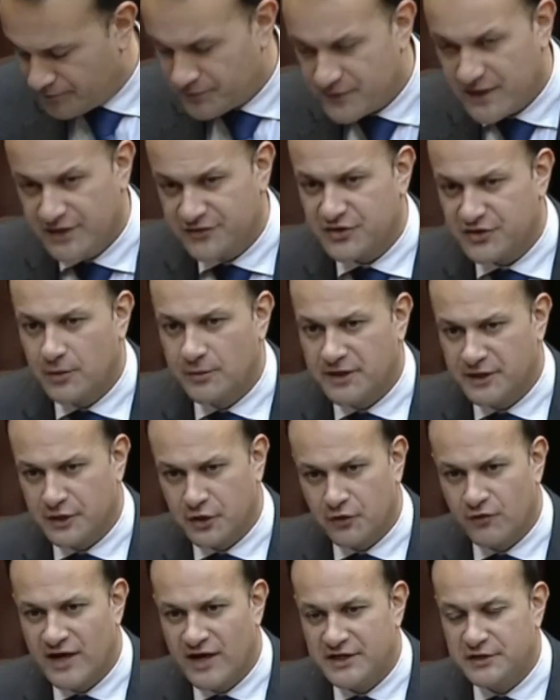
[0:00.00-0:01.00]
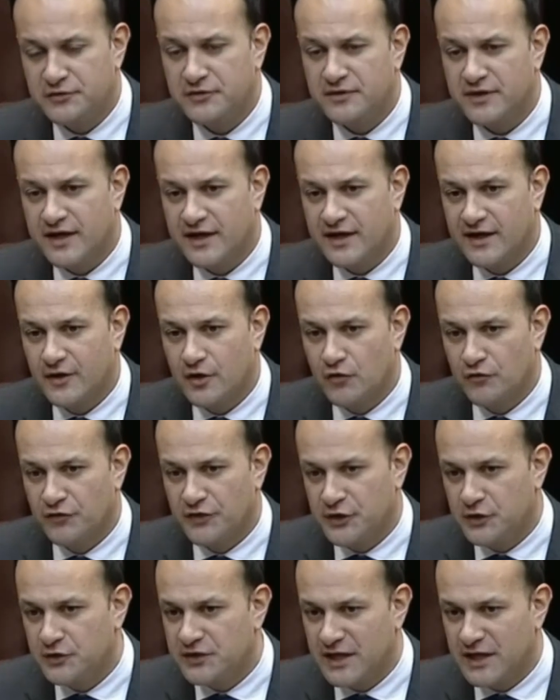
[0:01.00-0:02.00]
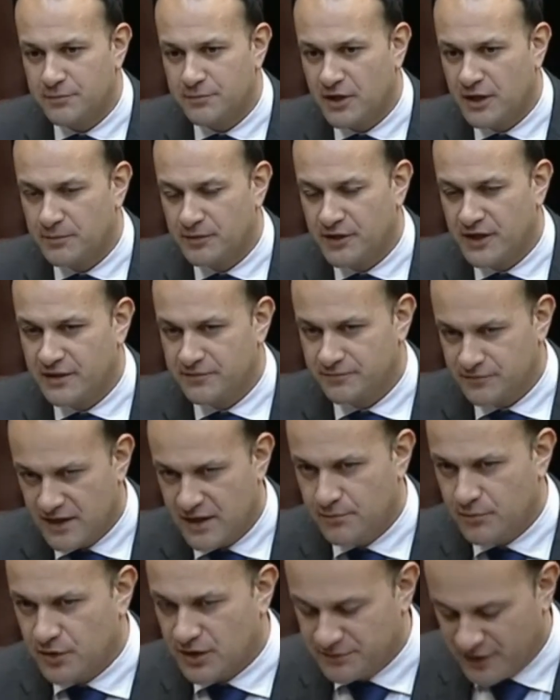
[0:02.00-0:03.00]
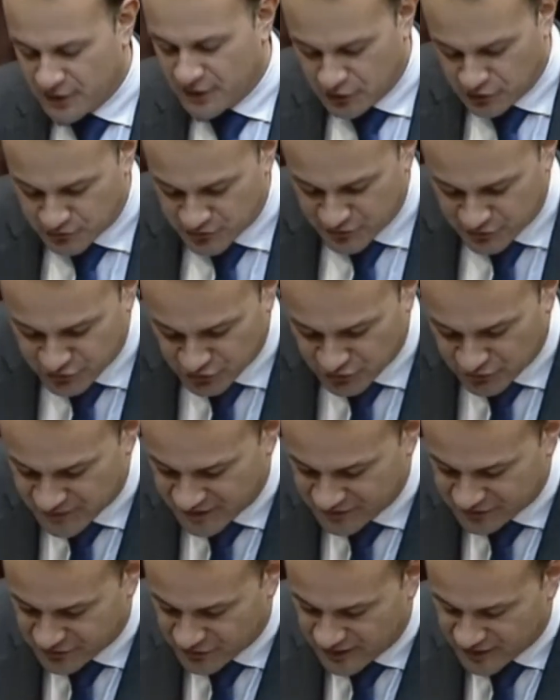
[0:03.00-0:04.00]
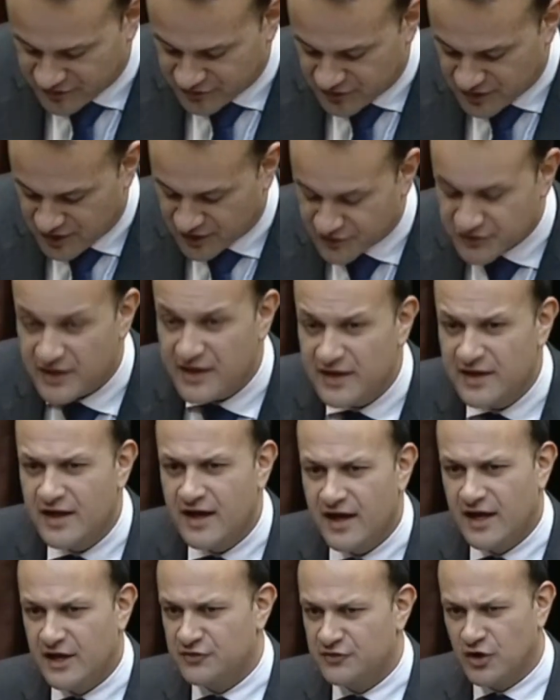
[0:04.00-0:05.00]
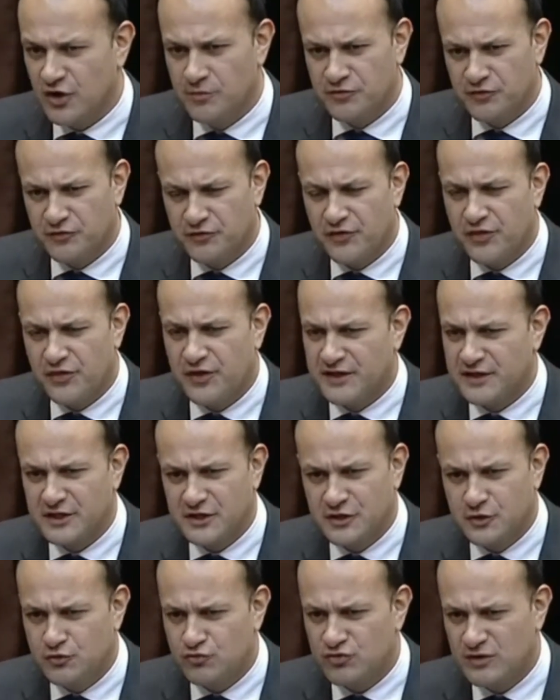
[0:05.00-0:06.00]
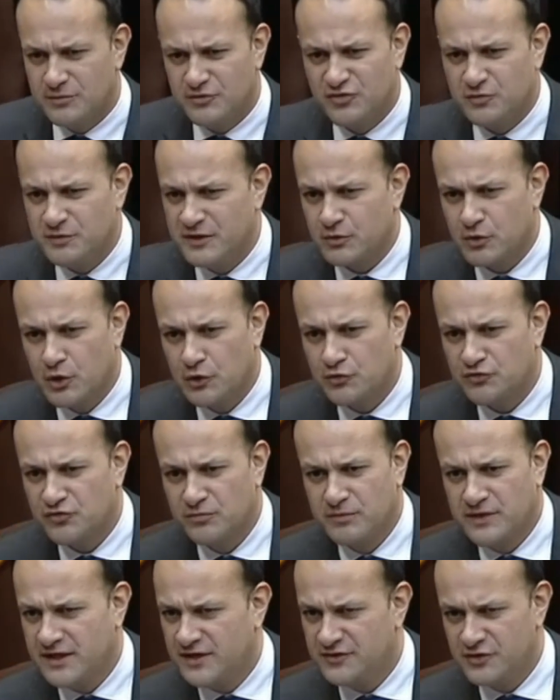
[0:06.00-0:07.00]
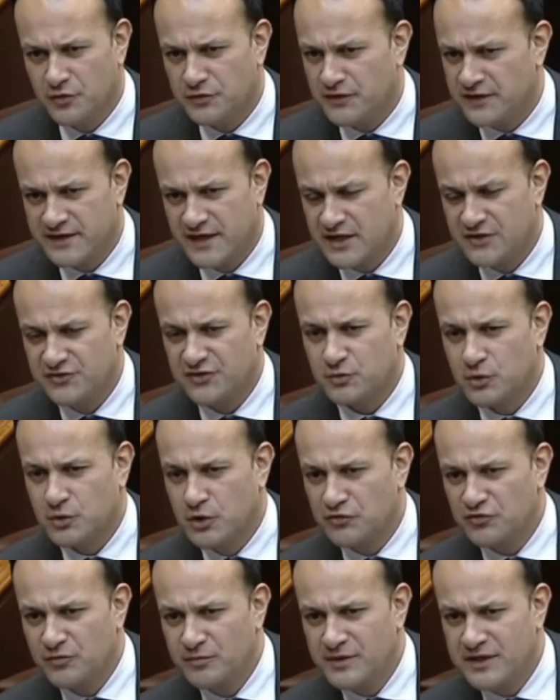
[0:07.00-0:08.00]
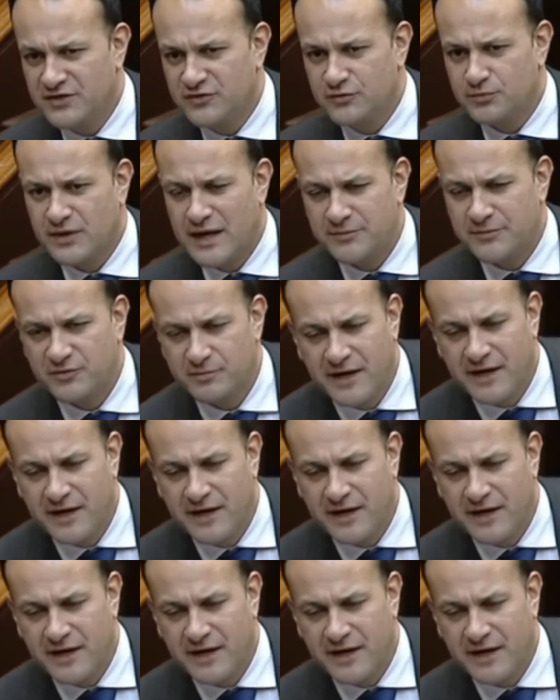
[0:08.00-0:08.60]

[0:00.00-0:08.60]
is coming in already over the UK pipeline, but I'm not 100% sure if that's correct or not. In terms of the thing that you attributed to be a quote from me, I don't think that is a quote from me. It's perhaps a